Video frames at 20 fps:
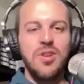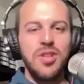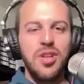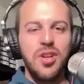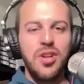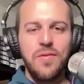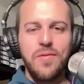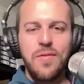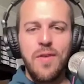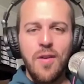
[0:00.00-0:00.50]
You
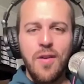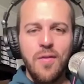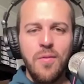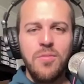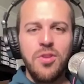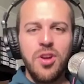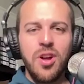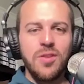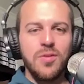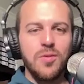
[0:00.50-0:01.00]
said you're far from
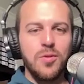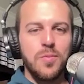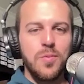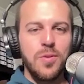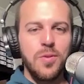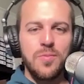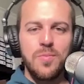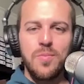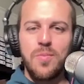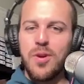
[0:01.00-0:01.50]
done, so it's
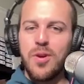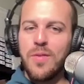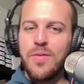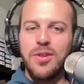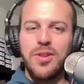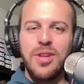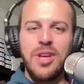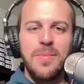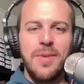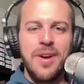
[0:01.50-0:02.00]

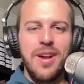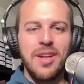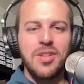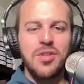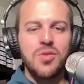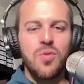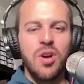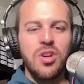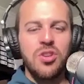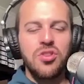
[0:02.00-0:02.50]
perfect lead to my next
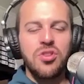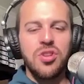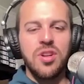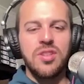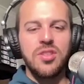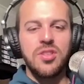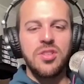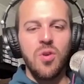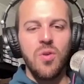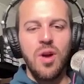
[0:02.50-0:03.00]
question.
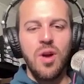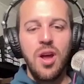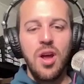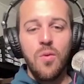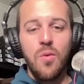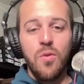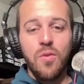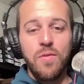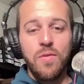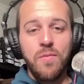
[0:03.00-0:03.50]
So
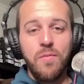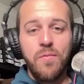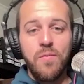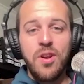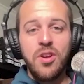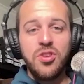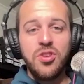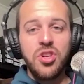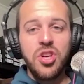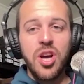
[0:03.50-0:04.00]
we're
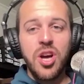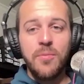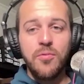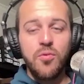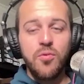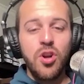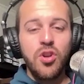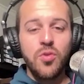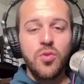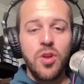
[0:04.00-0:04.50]
finishing up
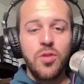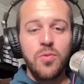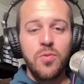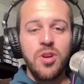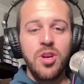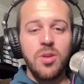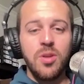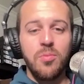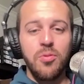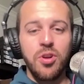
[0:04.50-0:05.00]
2023
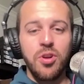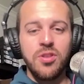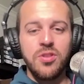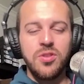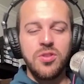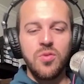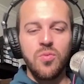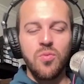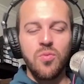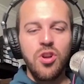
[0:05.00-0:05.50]
here pretty
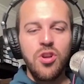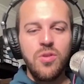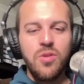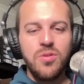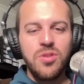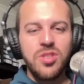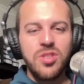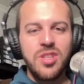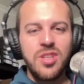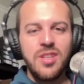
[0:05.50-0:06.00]
soon. Where do you
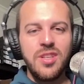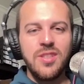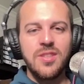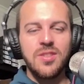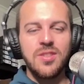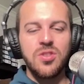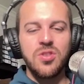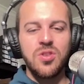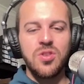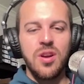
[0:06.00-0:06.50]
see
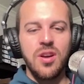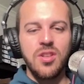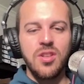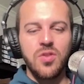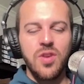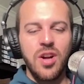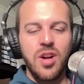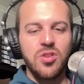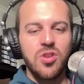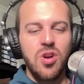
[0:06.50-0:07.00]

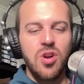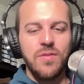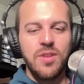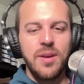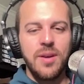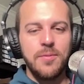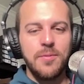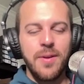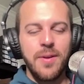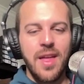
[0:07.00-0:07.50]
scratch golf
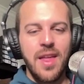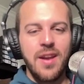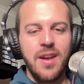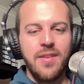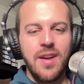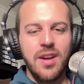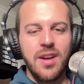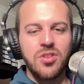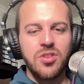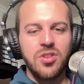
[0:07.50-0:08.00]
tips by the end of
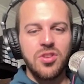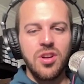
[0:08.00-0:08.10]
next